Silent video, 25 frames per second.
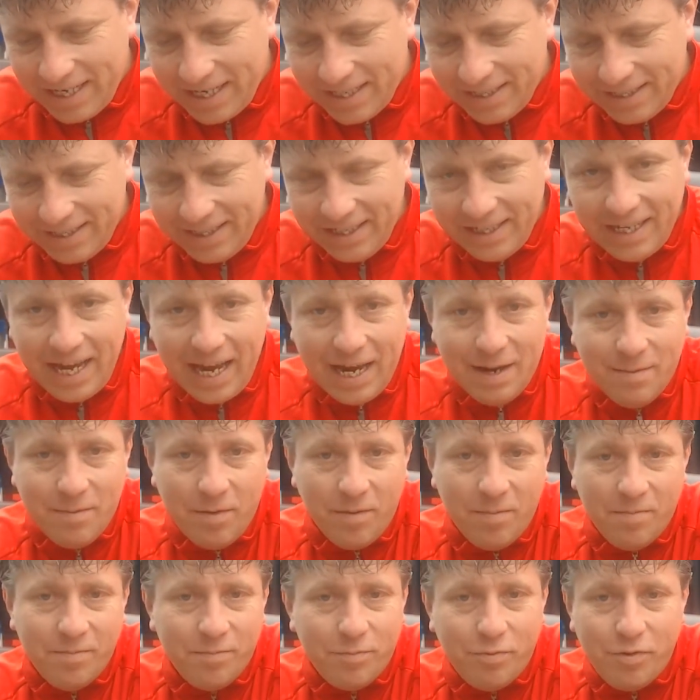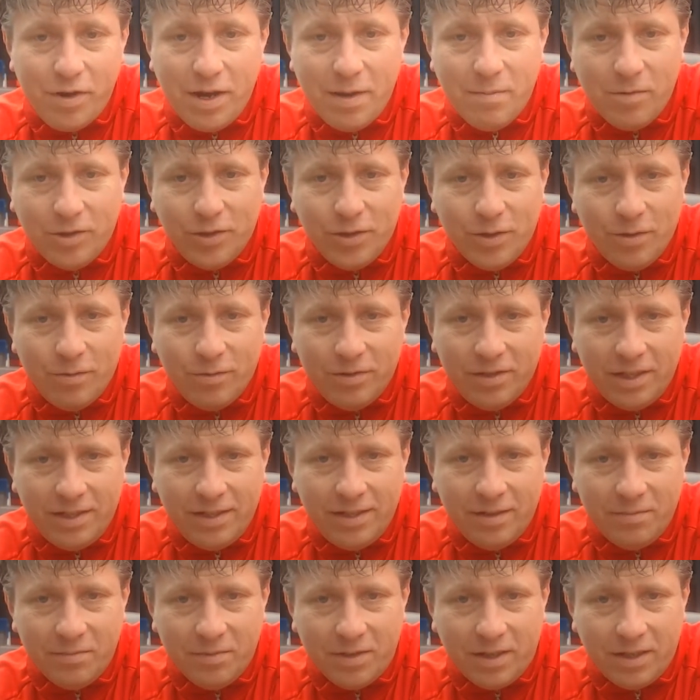game on pretty much all
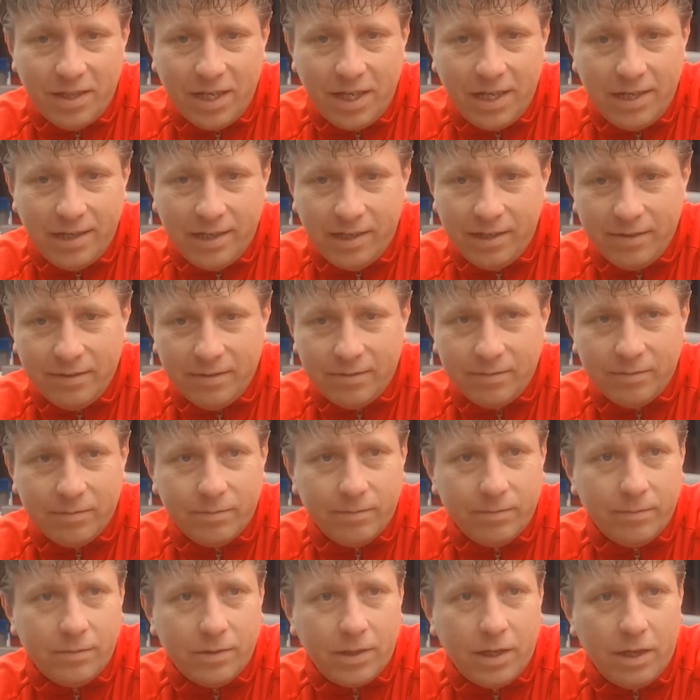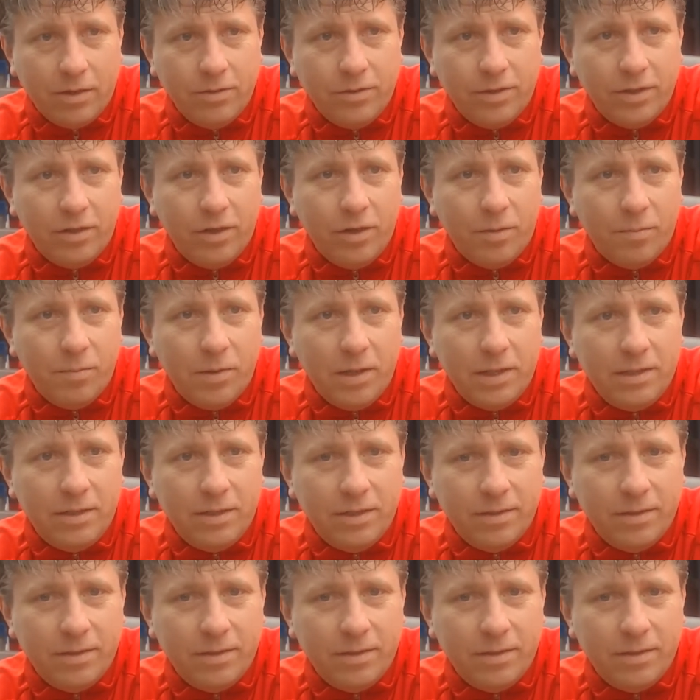systems, I think. Ghosts and Goblins.